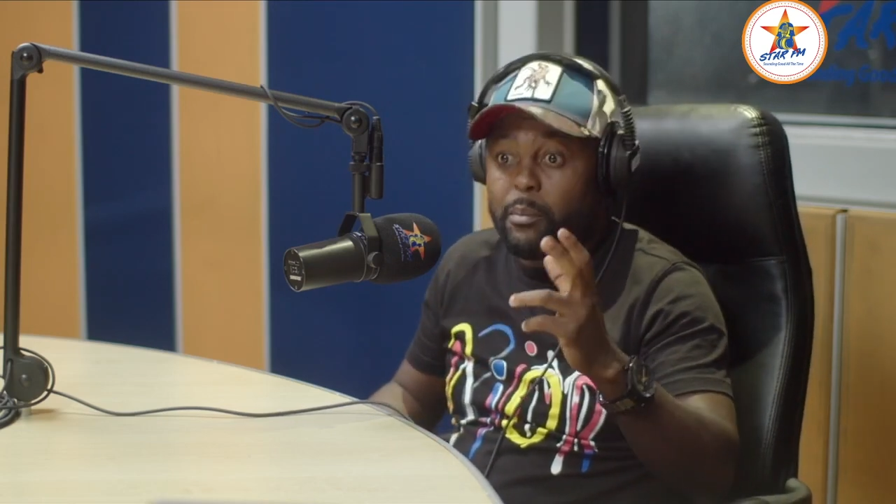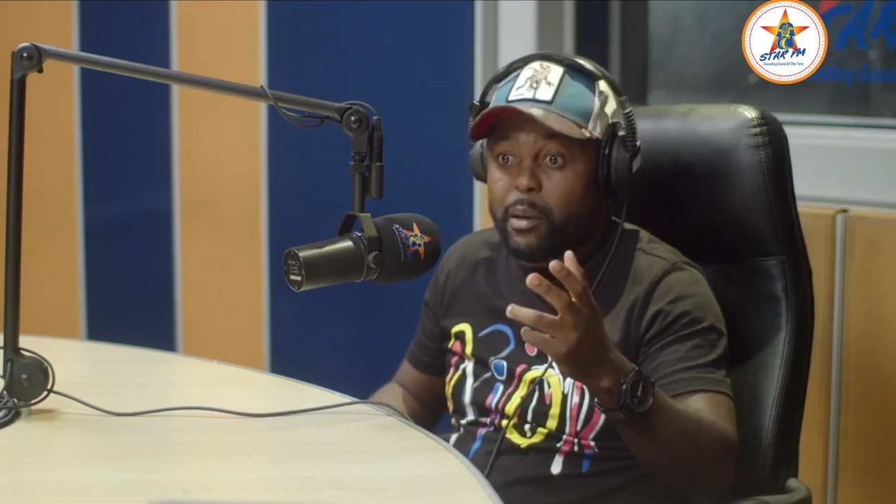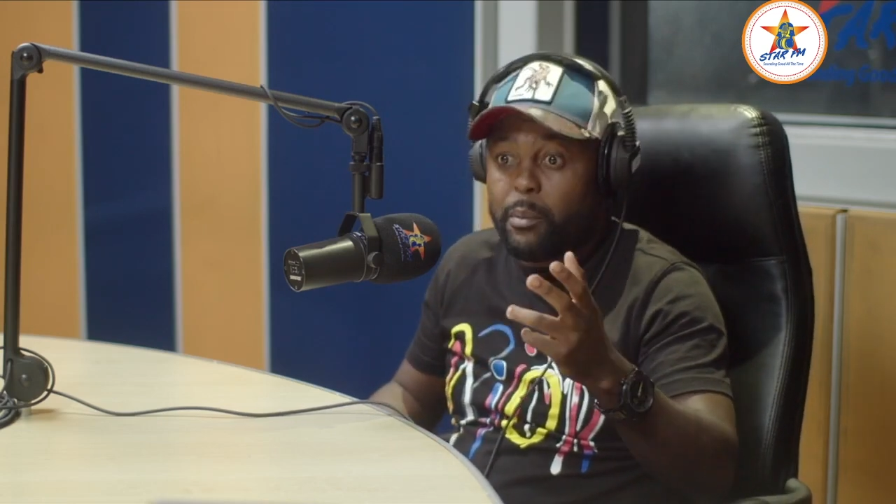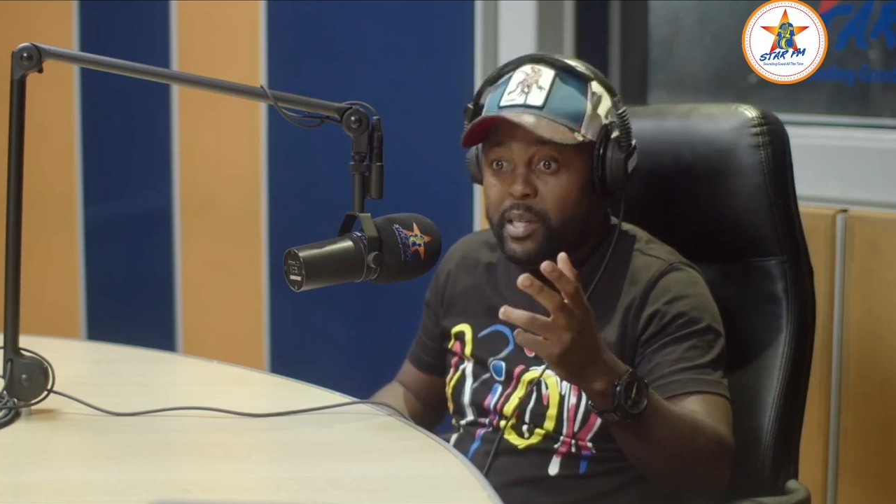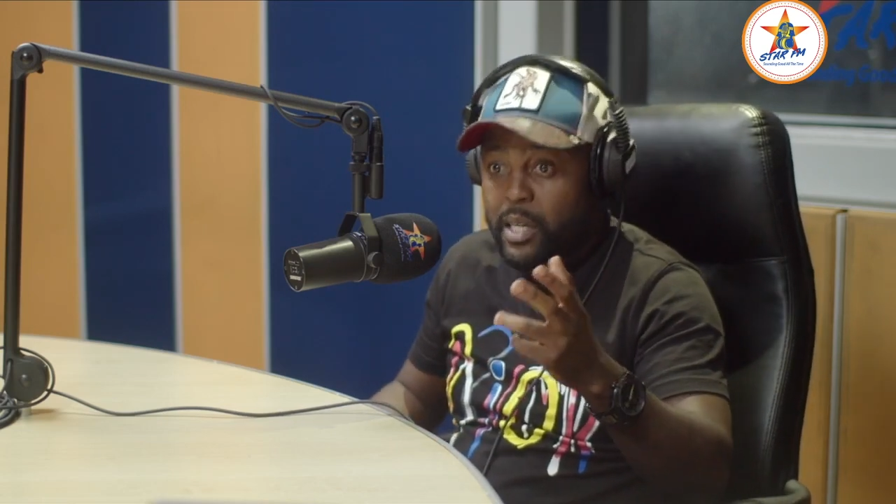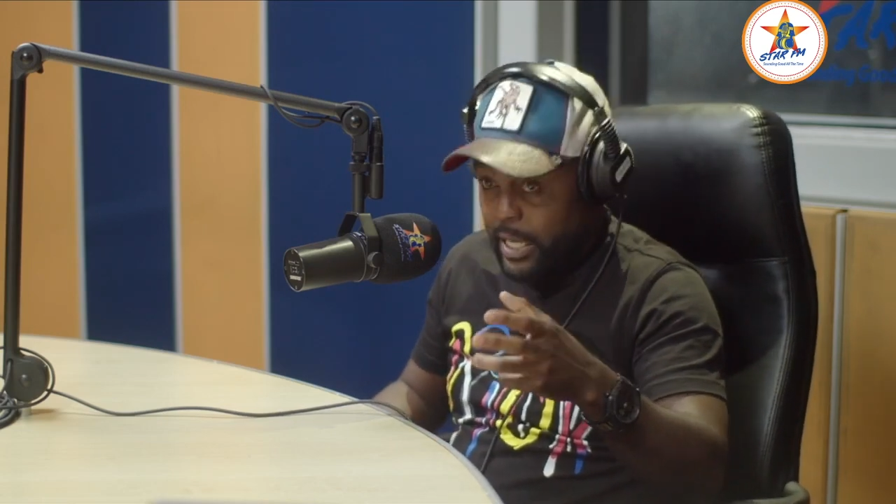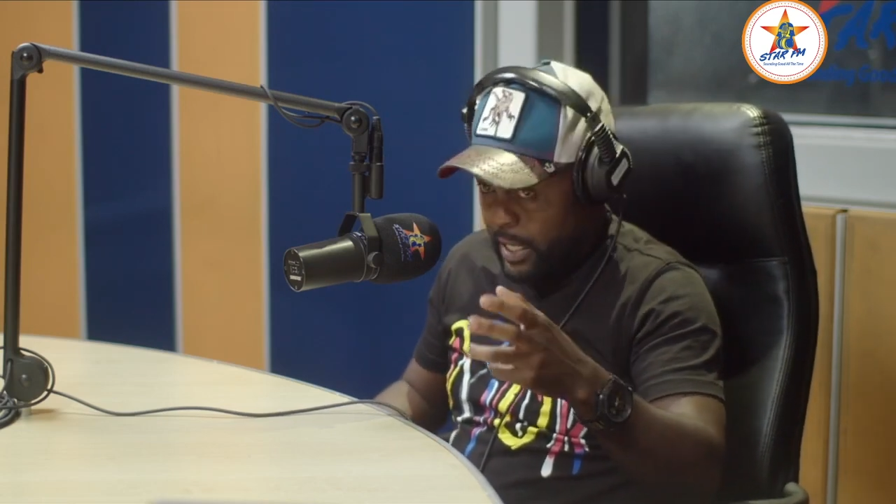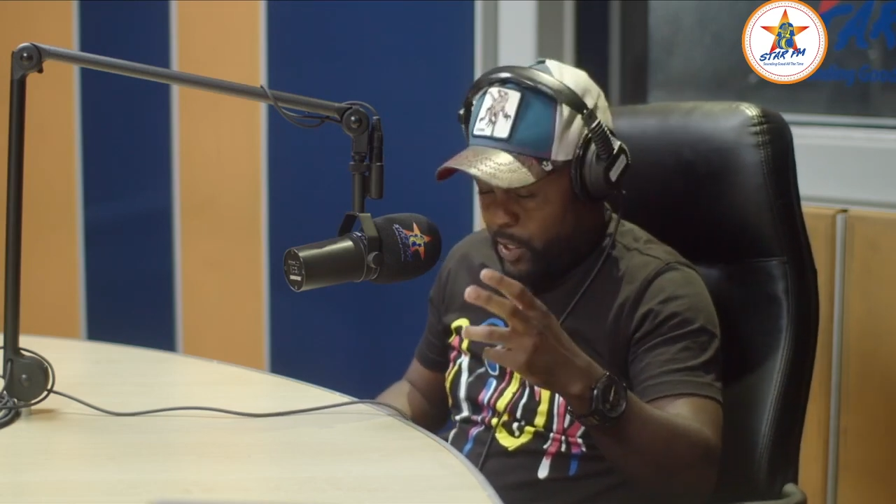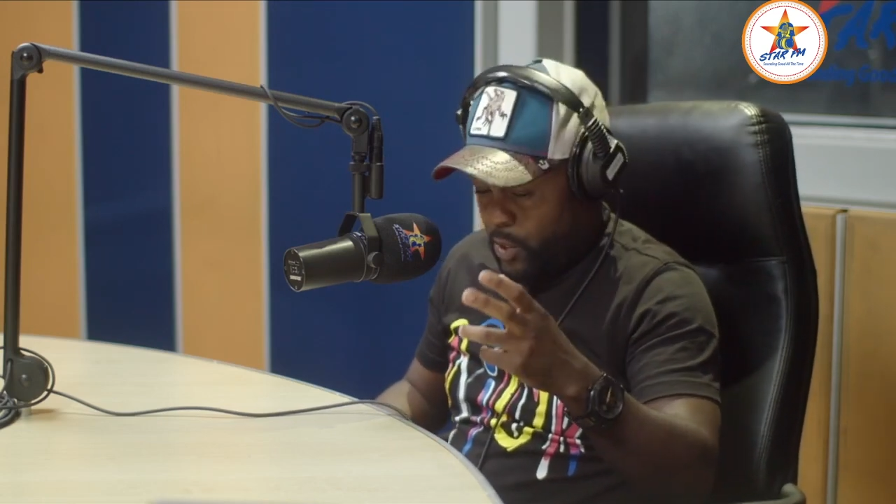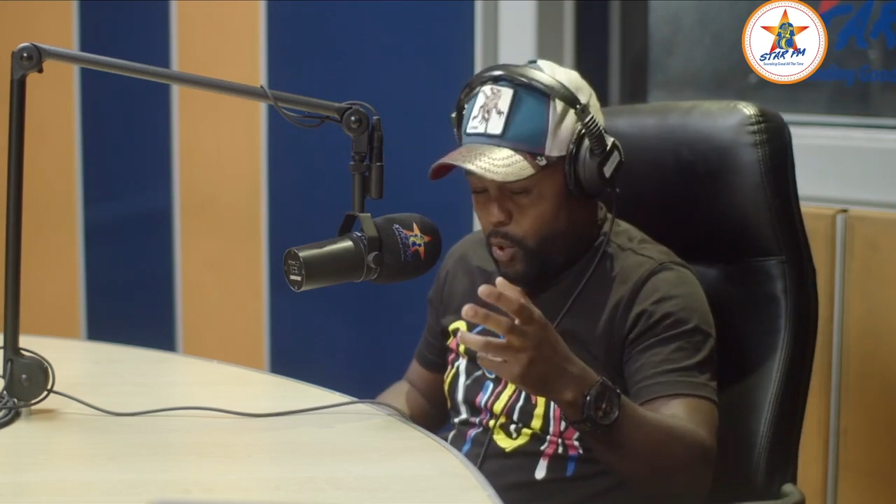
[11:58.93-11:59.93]
Zimbabwe.
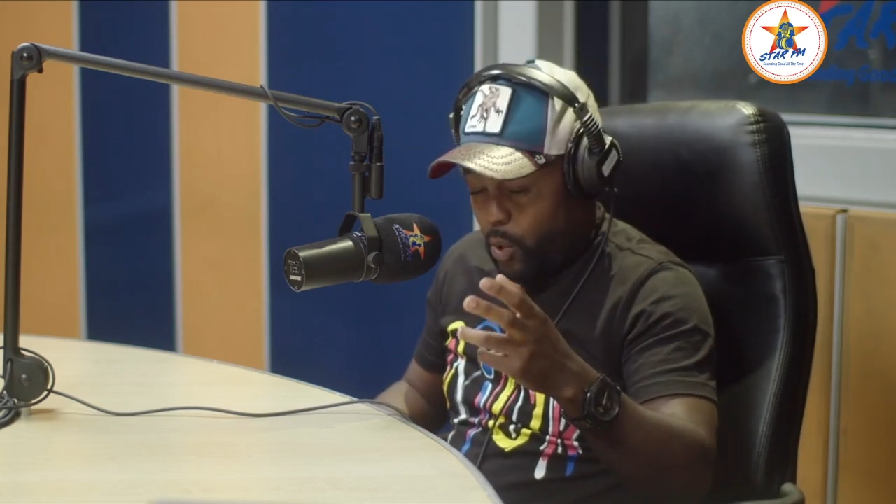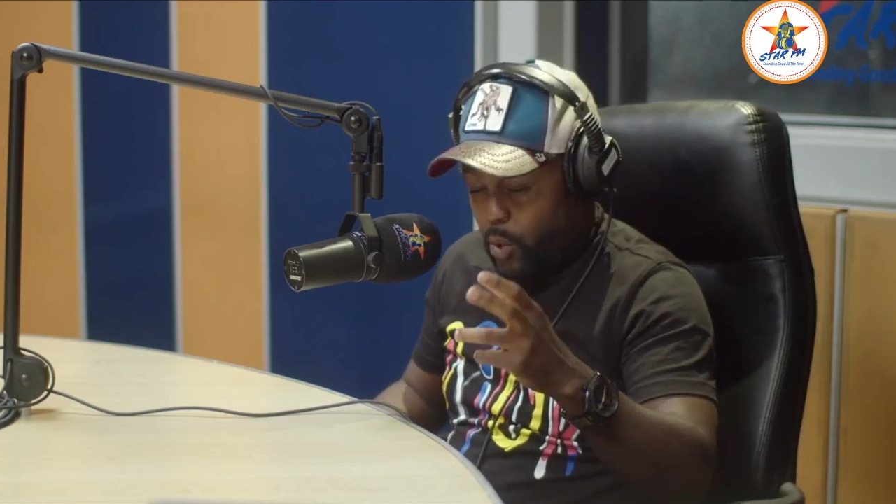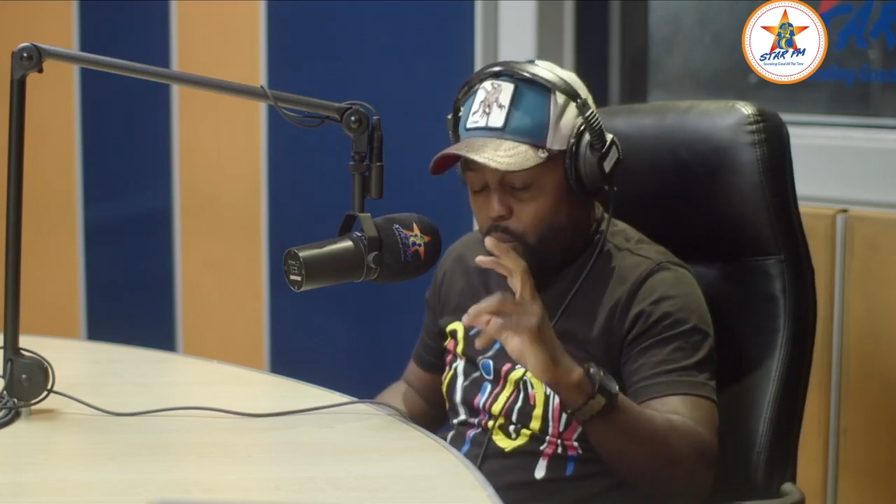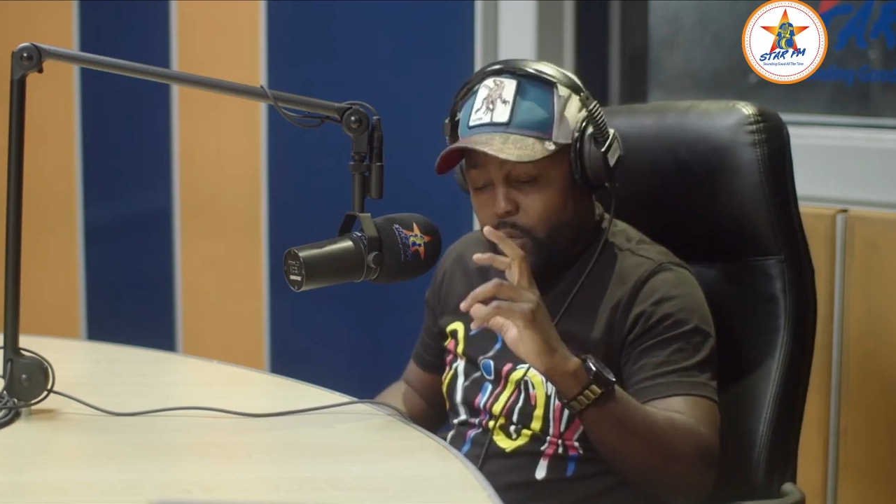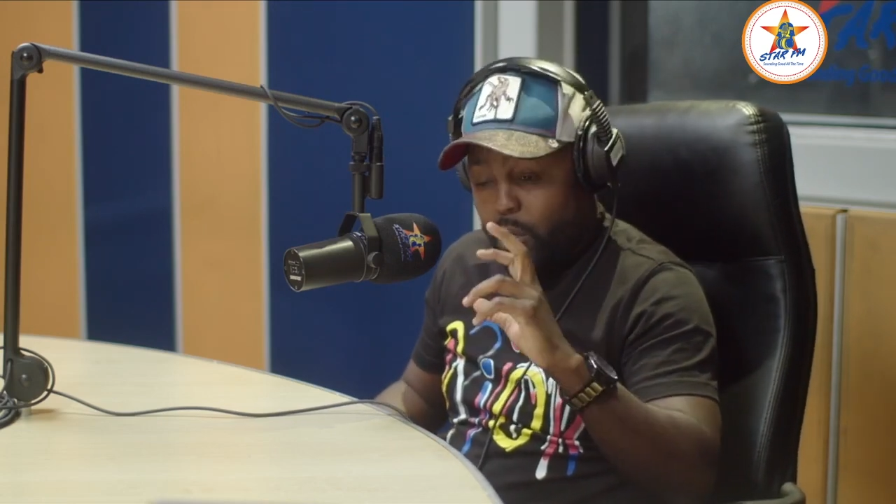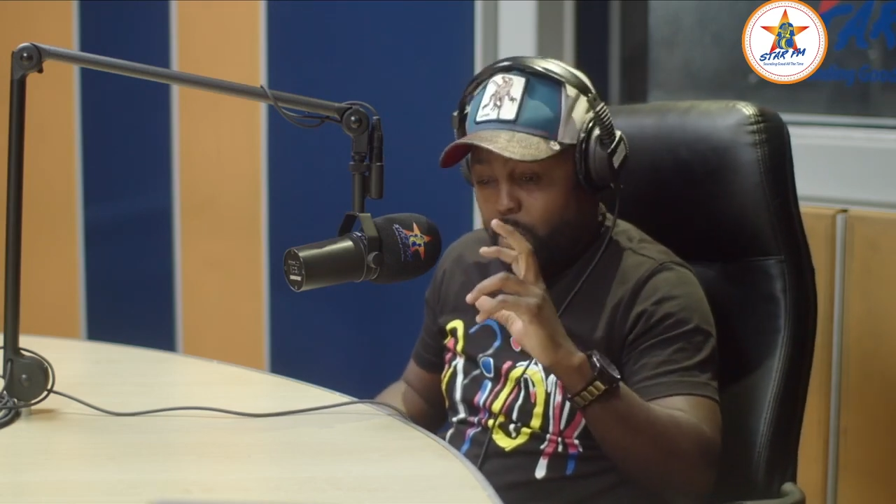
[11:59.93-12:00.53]
Yeah. So